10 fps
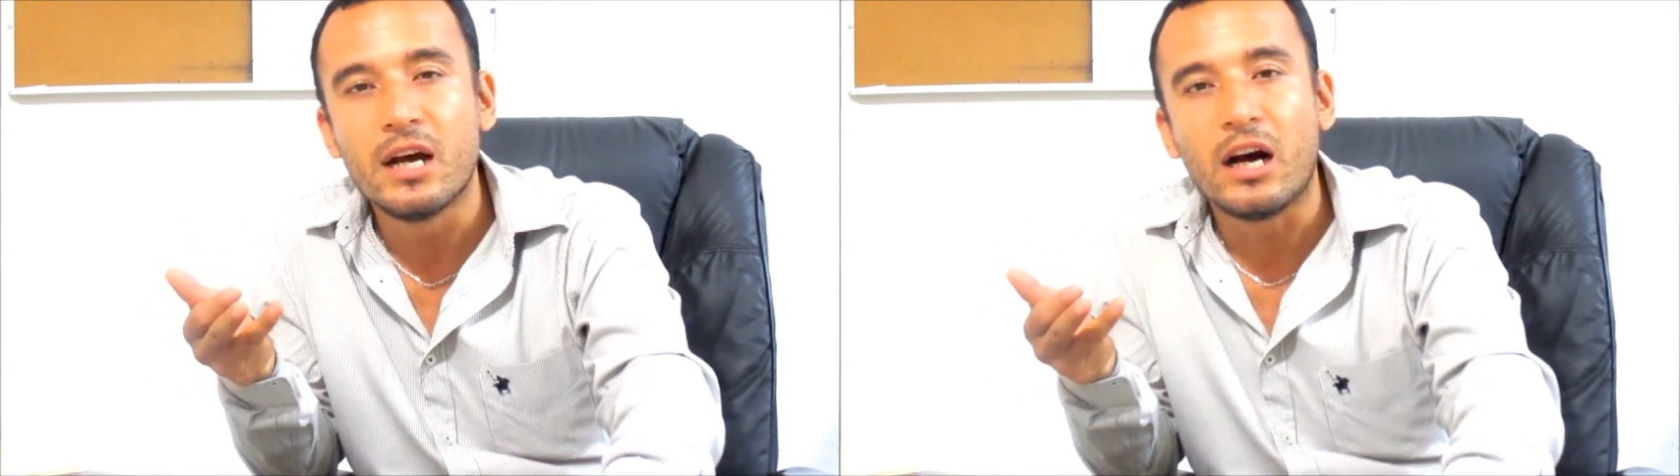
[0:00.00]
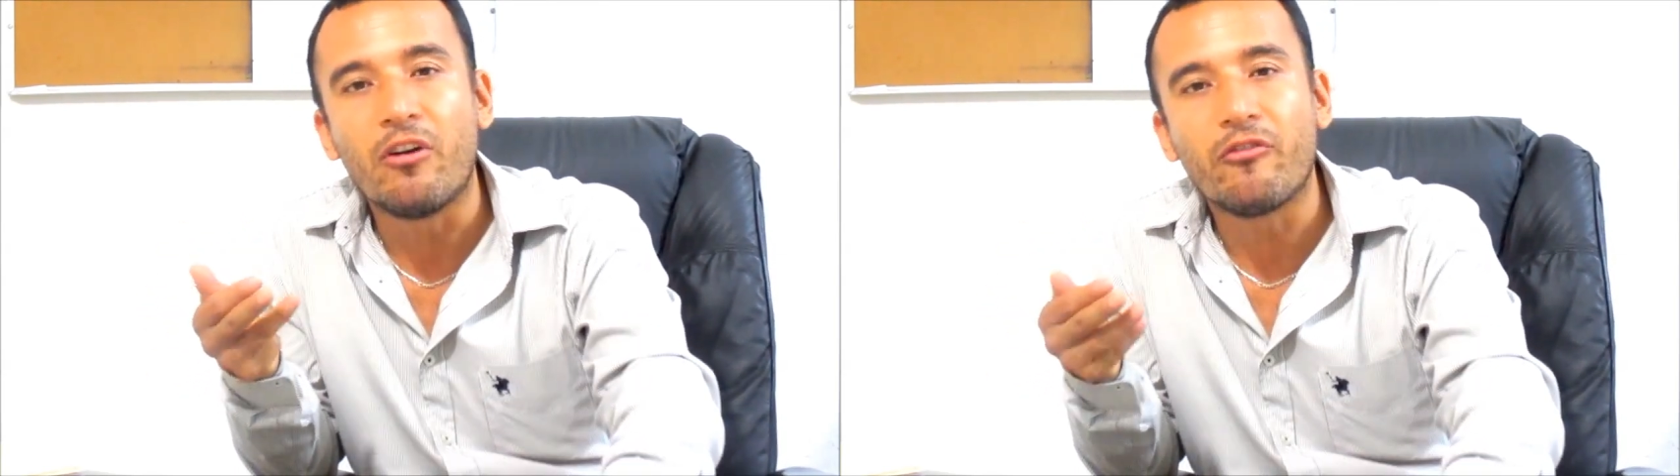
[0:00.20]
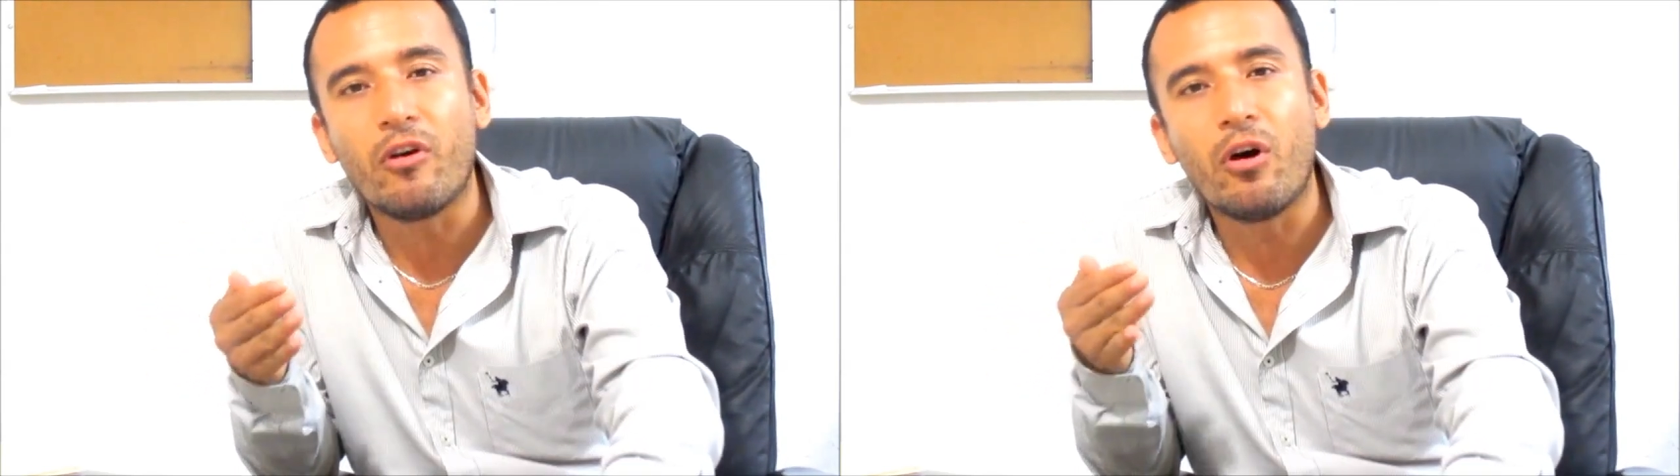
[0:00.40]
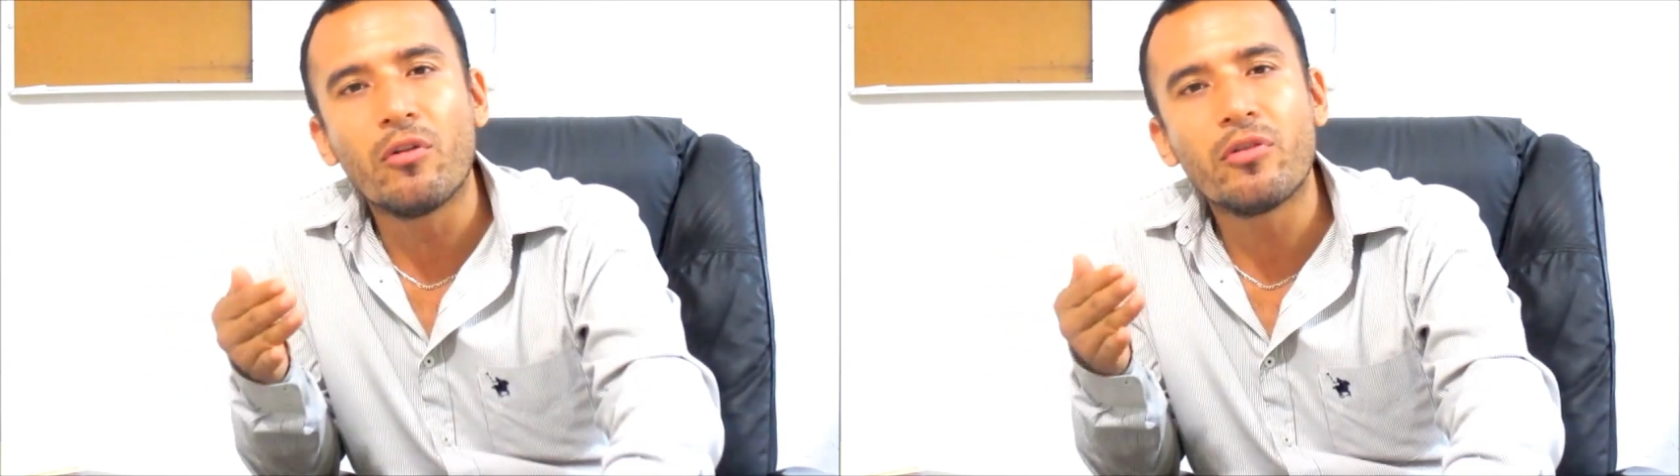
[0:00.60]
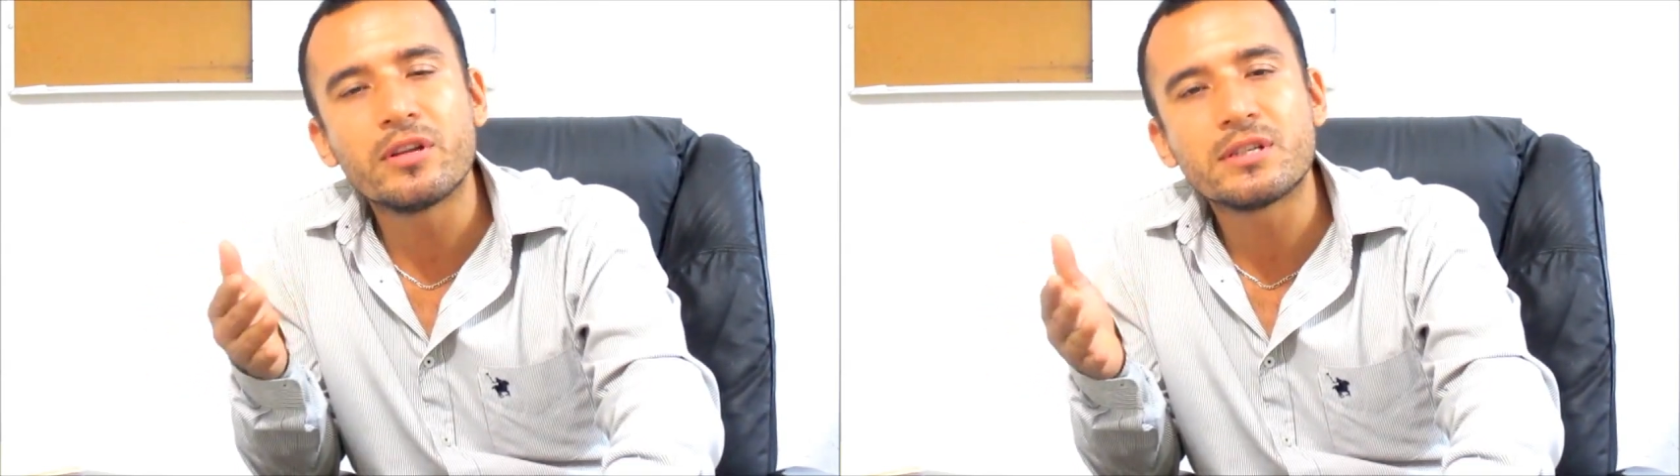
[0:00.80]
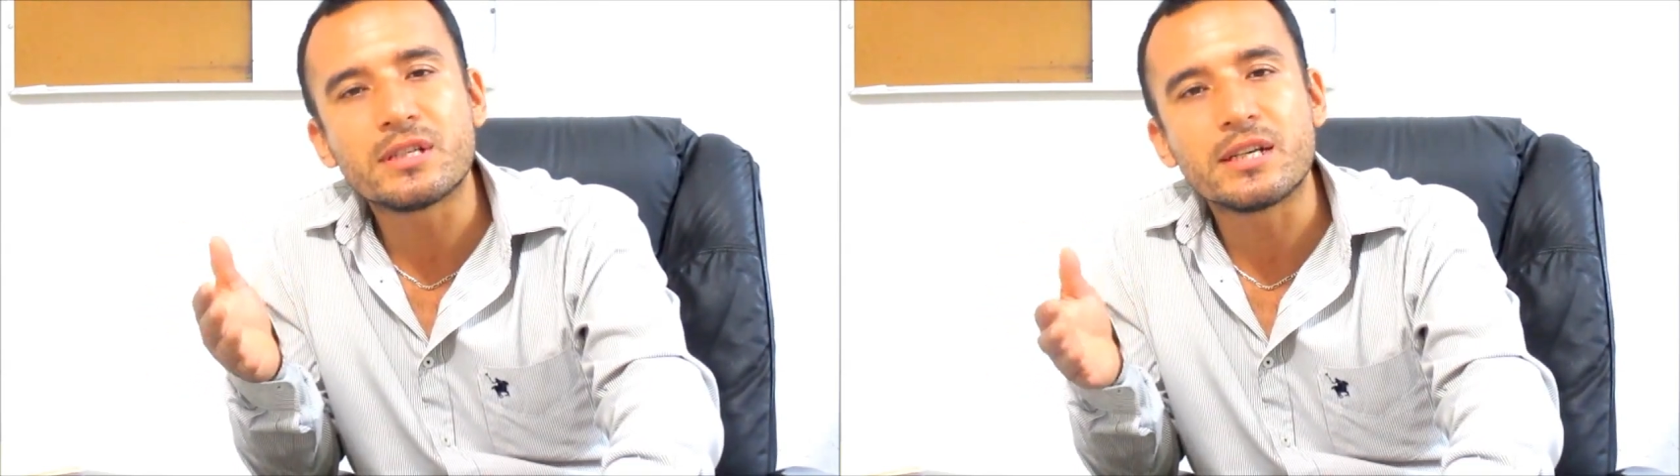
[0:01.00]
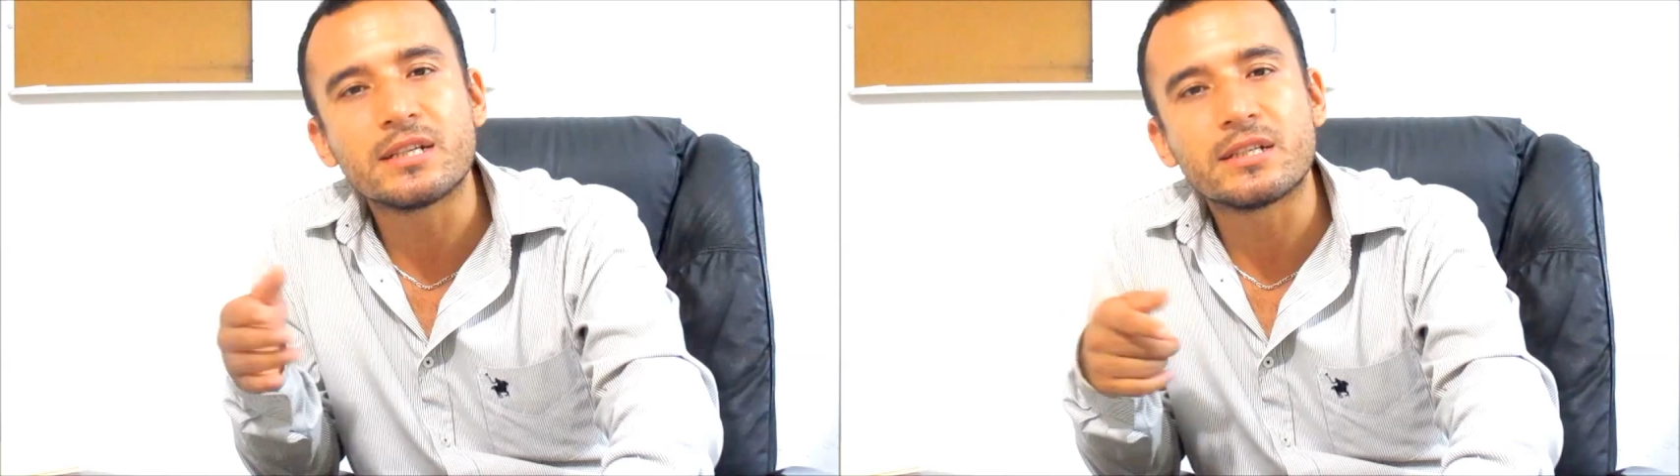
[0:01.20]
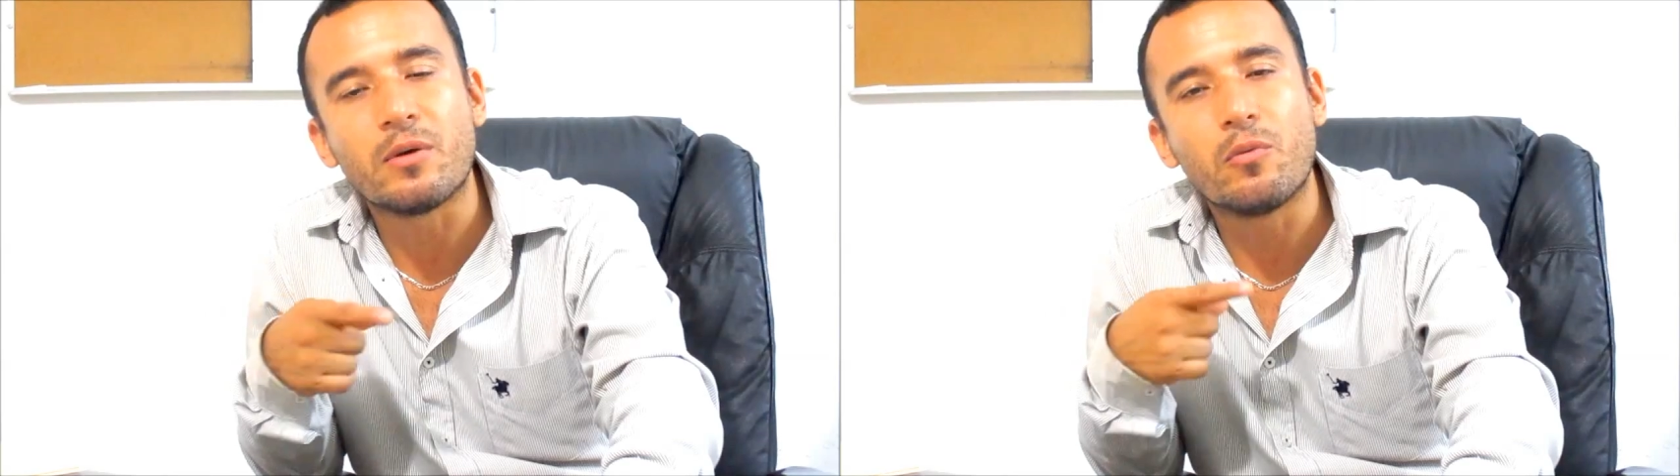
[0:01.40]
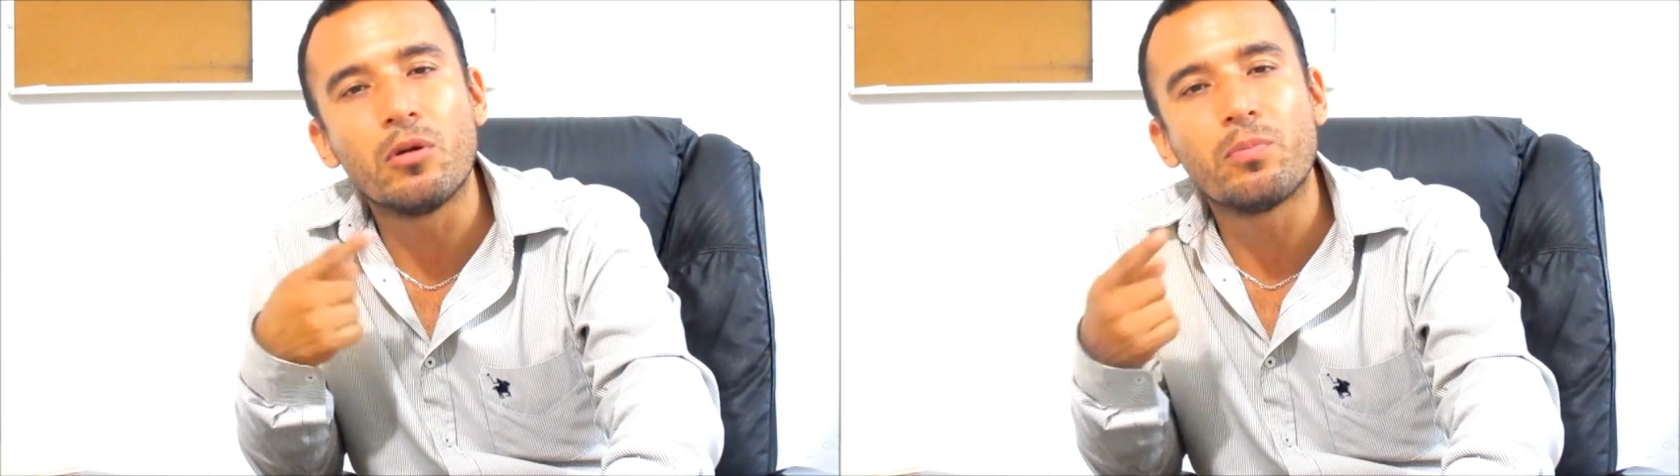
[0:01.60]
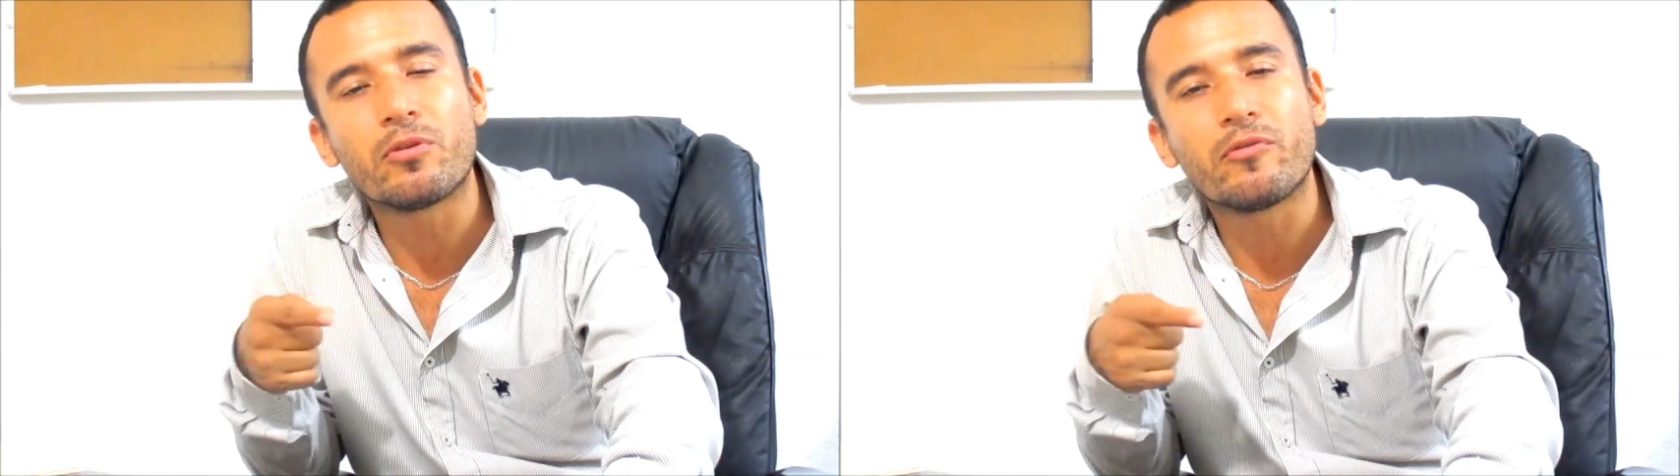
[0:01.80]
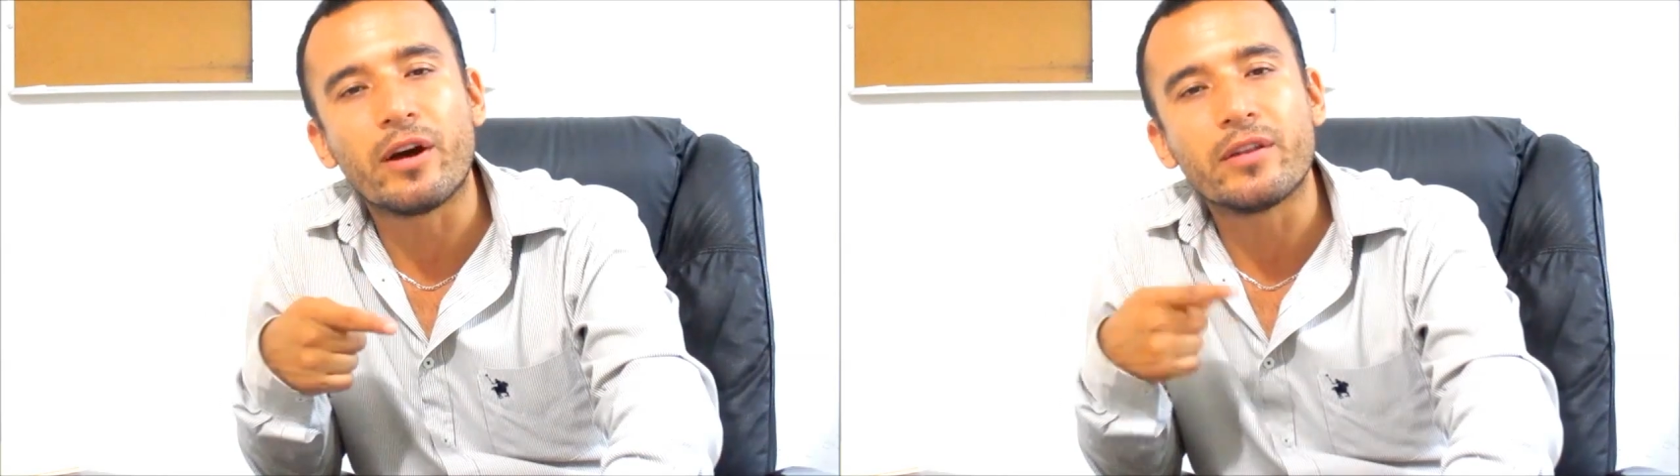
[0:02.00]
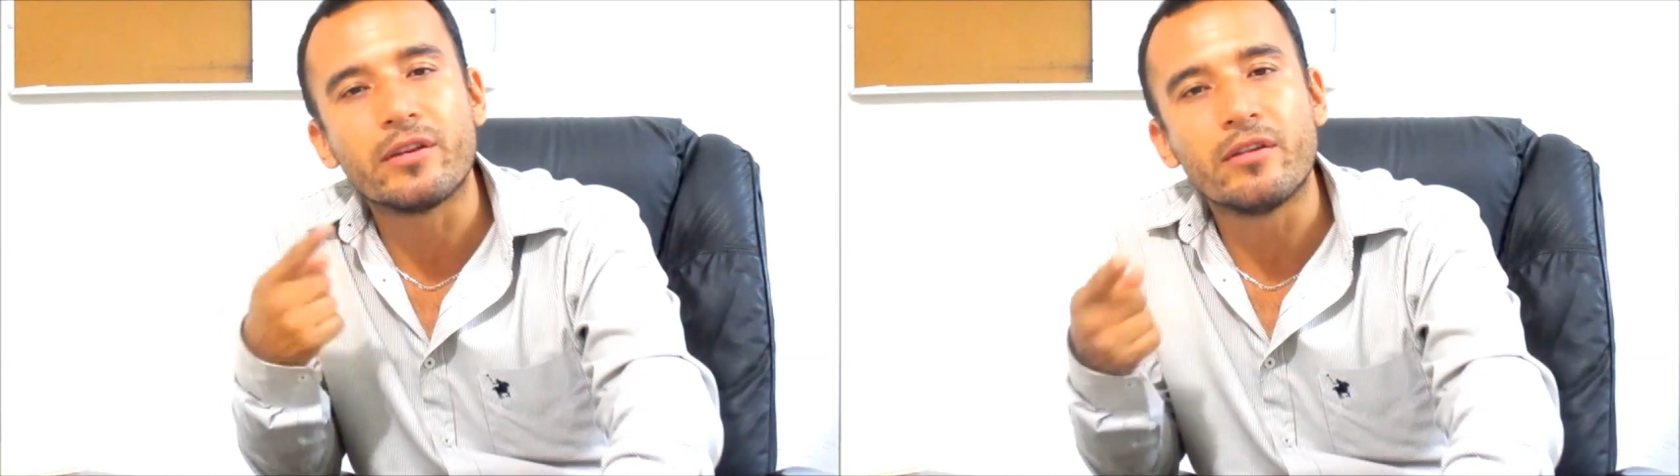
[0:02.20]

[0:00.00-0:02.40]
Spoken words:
of all these things that will provide the